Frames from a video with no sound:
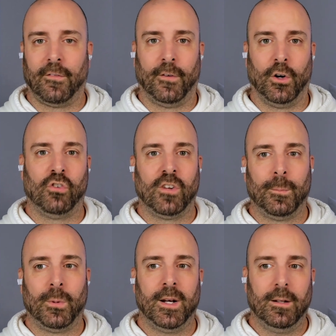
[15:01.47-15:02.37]
version of
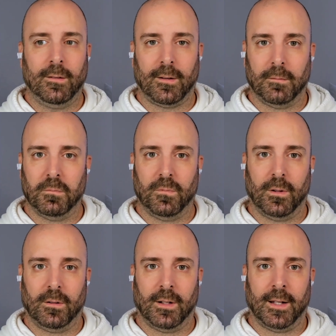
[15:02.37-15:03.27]
Britta,
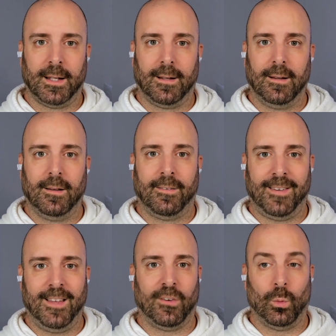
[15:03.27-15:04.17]
like
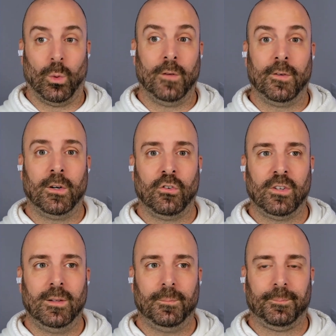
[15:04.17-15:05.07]
season one
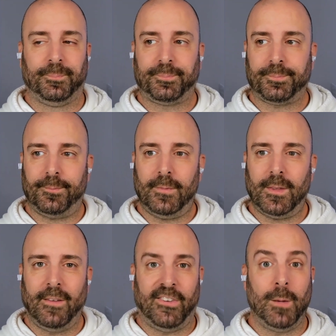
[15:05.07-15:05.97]
version,
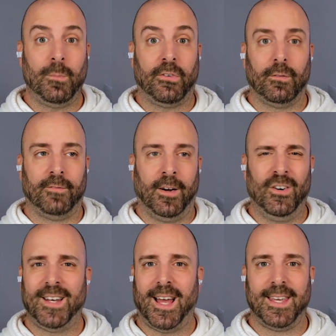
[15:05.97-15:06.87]
seems very
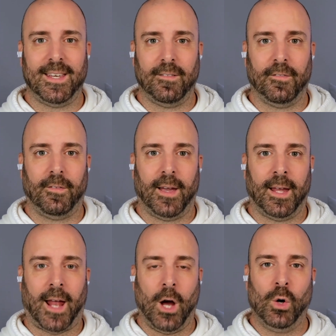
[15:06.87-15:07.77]
naive. And
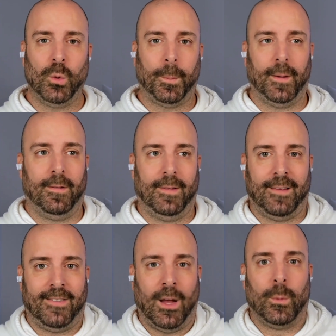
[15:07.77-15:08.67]
I hope
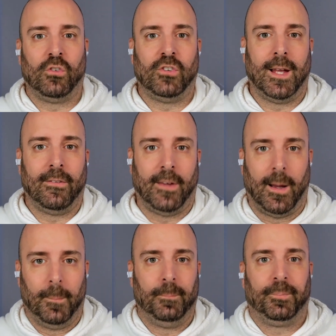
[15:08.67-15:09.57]
that's not where she ends
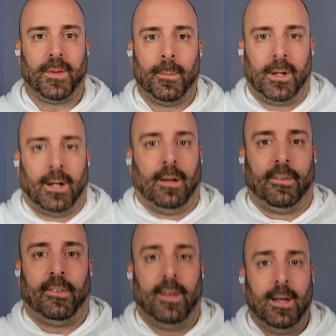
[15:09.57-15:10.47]
up
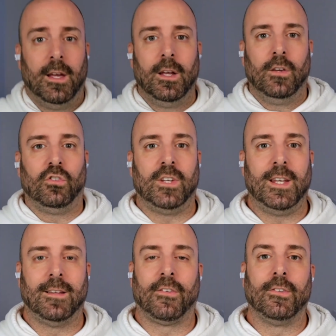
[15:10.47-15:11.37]
because he
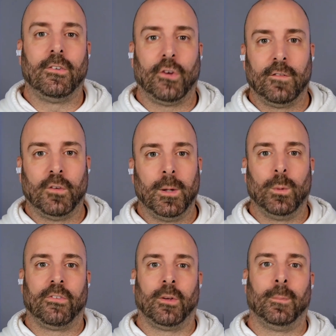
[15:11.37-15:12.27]
doesn't deserve to be
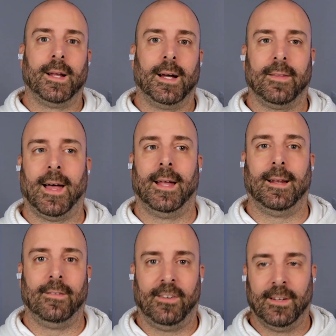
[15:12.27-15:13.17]
with somebody like that
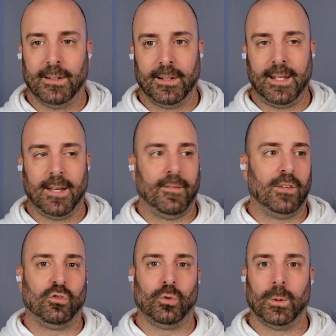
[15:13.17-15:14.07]
until he
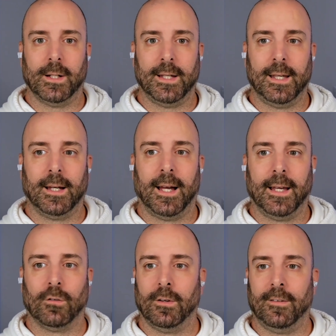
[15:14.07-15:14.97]
eventually like
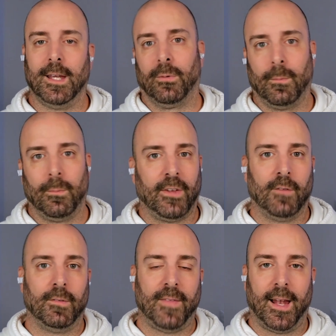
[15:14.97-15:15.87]
redeems himself
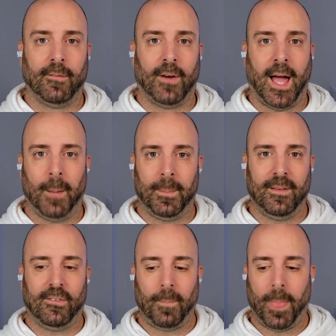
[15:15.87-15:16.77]
if that ever happens.